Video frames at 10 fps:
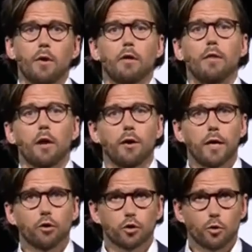they are here
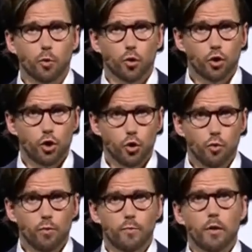to support you
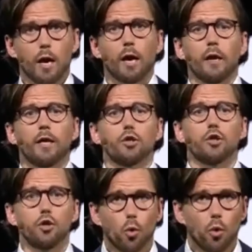and unleash
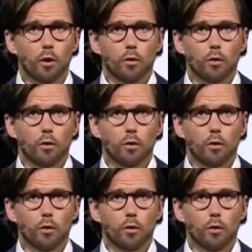your